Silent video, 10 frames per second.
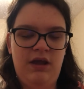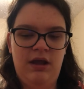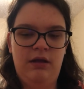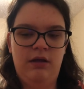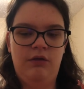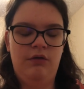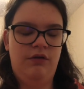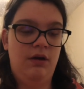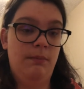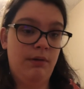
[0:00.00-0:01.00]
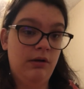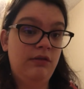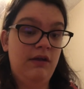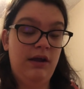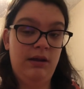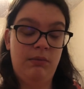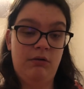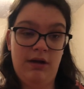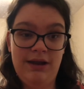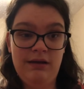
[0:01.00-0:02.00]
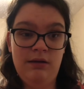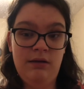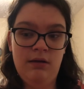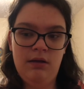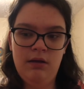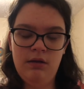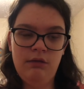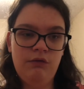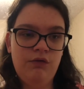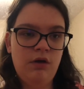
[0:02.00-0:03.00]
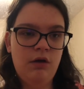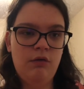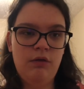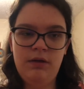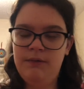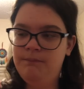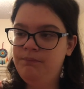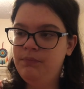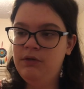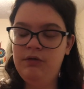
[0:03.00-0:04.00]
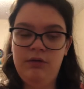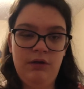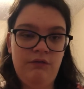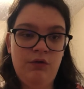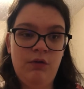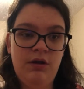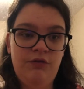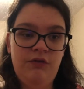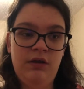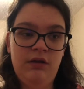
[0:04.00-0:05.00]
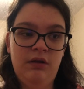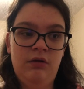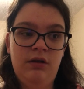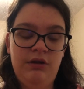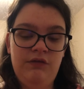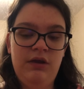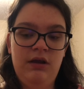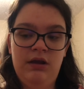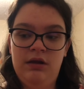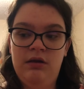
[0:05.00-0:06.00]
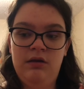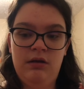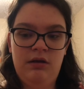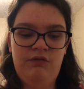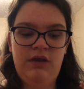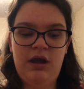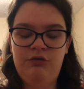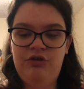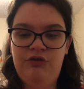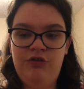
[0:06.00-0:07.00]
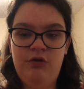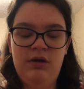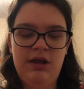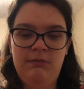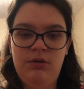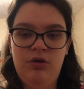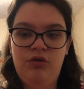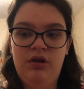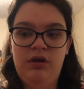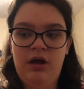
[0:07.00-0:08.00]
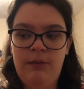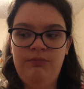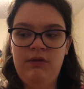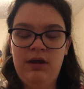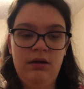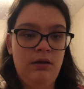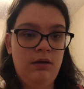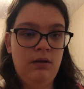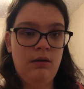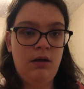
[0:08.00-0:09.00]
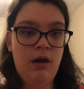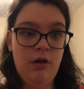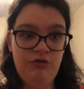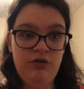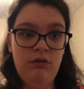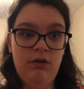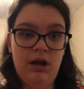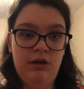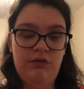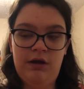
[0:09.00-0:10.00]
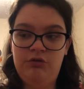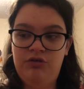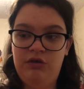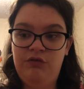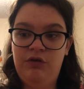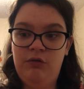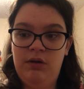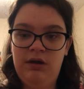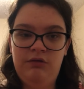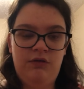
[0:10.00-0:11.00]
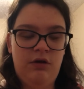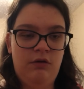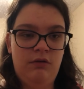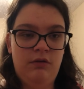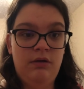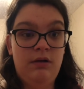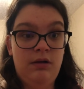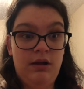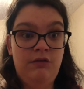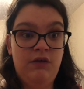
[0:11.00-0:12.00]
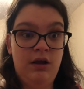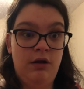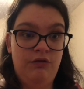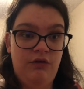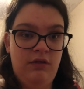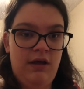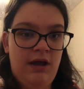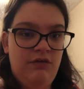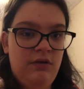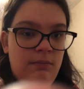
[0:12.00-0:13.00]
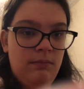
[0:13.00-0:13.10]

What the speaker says: thing other than a birthday, am I right? So if you want to see little Lizzie and see how she's doing, giving you a little update, I'll show you guys how she's doing. So let's get on to that.